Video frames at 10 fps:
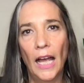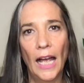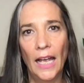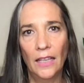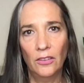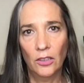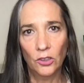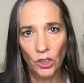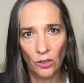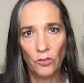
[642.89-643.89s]
and
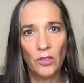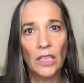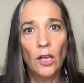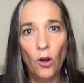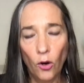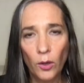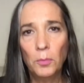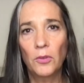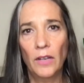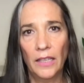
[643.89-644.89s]
just
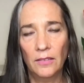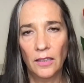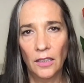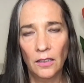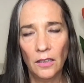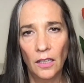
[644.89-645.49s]
incorporating